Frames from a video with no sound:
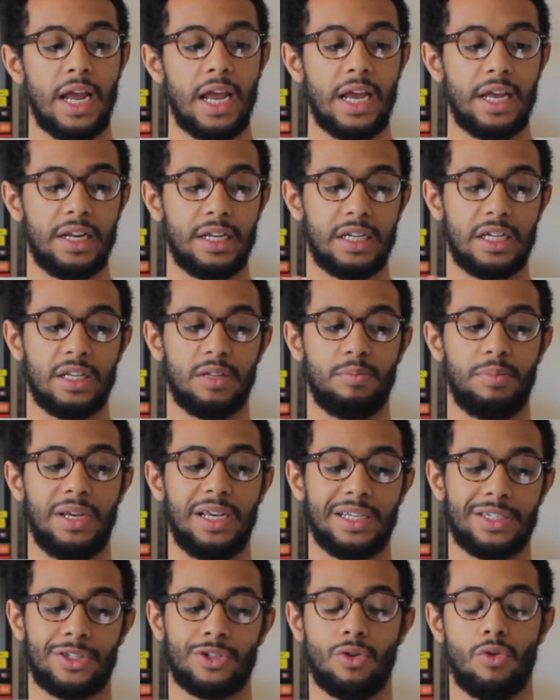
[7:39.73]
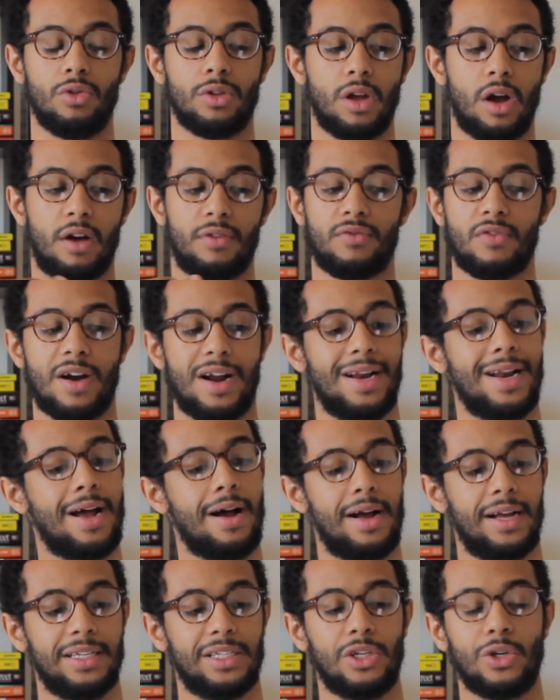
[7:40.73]
and it is being sold off right
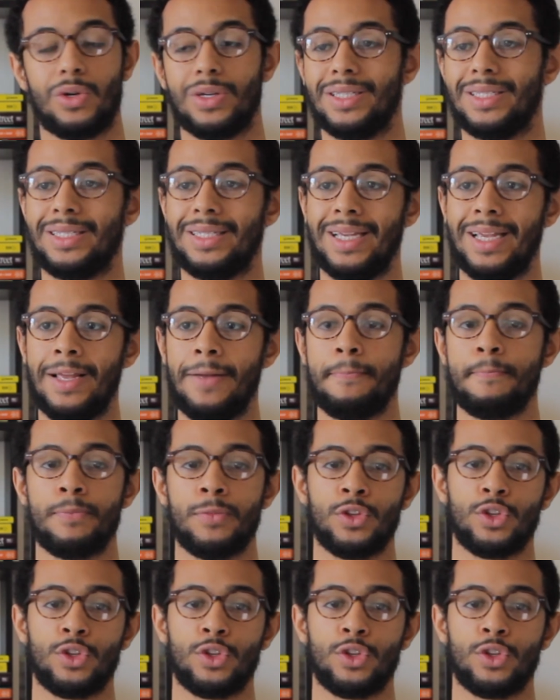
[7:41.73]
now, as you can see.